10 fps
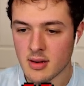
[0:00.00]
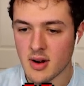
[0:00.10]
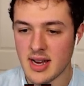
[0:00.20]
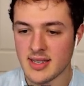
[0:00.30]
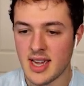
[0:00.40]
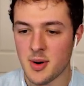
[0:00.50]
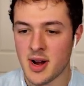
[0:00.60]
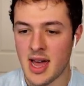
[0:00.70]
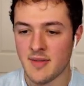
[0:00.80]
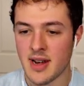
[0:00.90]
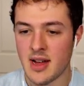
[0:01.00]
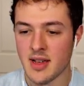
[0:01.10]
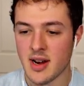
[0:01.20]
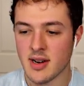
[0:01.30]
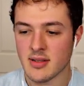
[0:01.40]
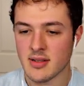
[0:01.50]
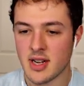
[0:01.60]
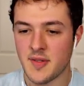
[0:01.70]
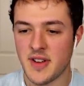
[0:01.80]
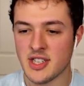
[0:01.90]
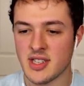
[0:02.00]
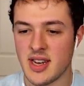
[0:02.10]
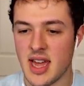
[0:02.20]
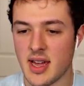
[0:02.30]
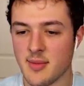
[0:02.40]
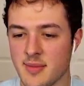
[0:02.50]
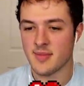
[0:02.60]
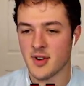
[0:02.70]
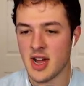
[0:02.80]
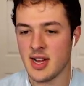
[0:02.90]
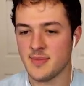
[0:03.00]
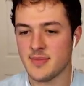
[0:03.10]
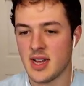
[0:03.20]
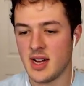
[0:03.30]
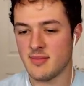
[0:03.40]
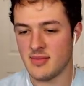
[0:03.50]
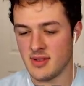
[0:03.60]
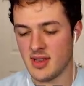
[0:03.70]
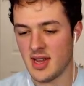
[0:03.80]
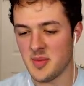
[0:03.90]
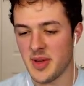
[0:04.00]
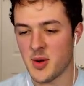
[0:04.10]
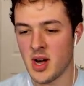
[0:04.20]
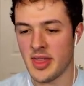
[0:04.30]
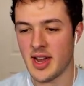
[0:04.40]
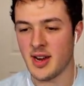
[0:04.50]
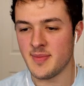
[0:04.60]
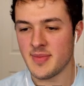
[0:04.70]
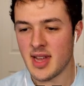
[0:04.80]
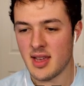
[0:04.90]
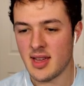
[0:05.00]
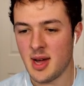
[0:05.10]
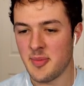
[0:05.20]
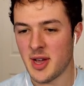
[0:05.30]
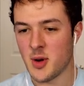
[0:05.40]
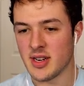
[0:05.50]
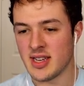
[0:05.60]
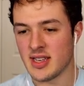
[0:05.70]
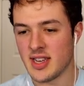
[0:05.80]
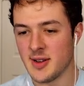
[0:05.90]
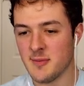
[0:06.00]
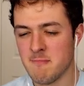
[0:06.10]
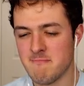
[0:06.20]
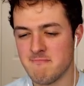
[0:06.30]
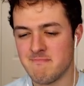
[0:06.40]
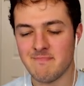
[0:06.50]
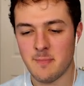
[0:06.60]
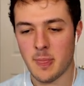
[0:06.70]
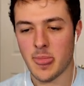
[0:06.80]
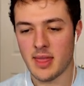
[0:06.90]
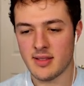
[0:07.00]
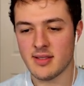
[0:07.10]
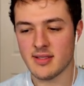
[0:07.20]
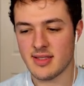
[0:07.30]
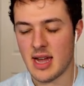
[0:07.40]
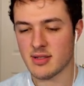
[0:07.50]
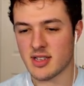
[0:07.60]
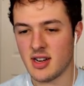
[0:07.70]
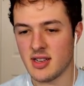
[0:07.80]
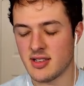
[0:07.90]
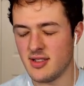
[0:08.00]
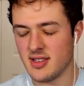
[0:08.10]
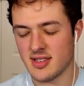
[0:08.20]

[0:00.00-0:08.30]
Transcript: Great day we're having out here. Good fishing day, right? Yep. You got a big one there? You got a big one, didn't you? That was good.